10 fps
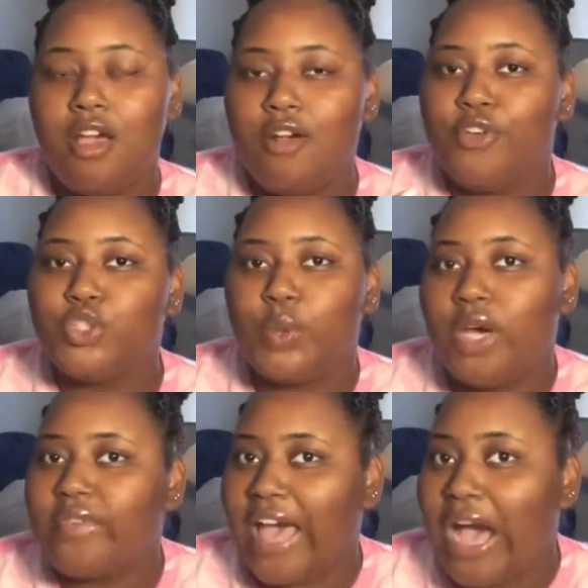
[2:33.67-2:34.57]
for
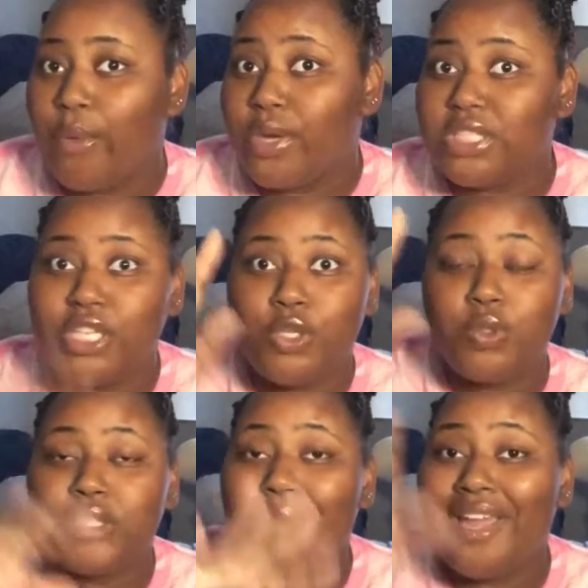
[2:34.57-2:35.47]
12 hours and do
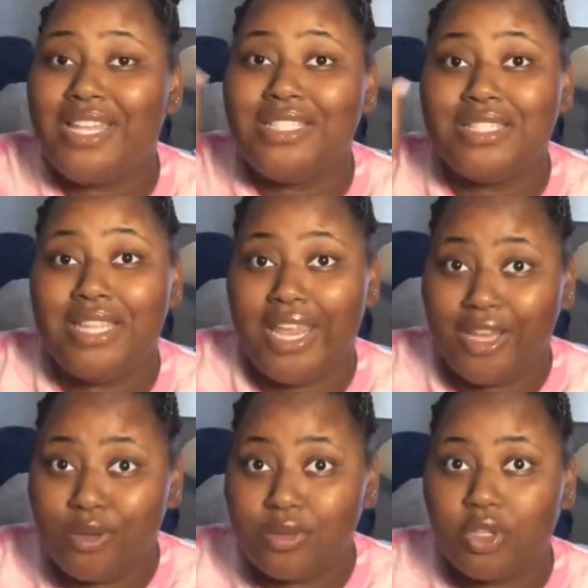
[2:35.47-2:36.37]
somebody's
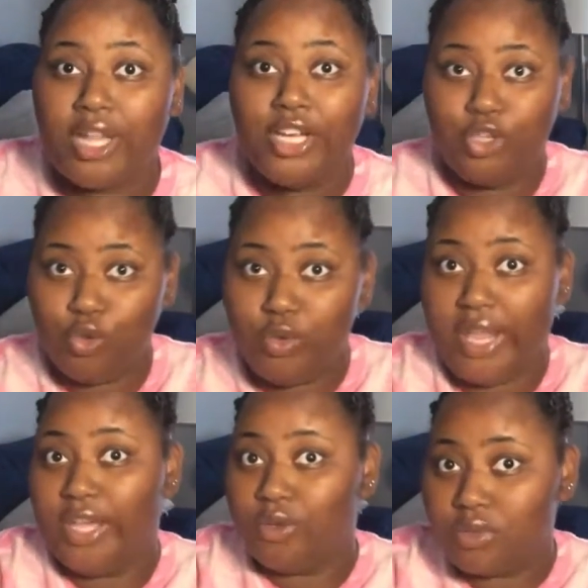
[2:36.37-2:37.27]
nails, or like do
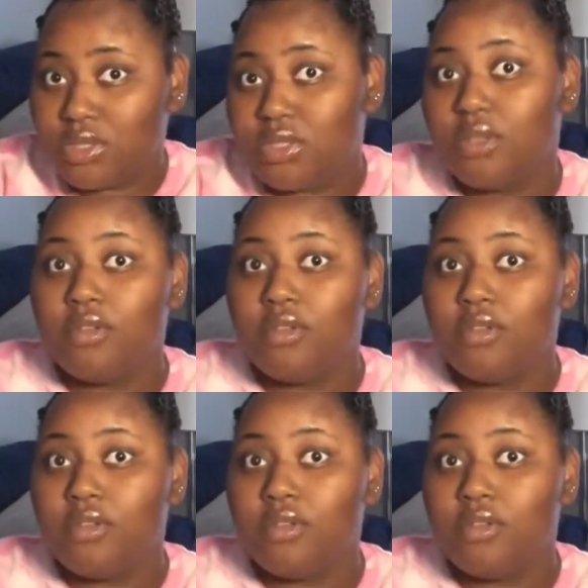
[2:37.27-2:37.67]
nails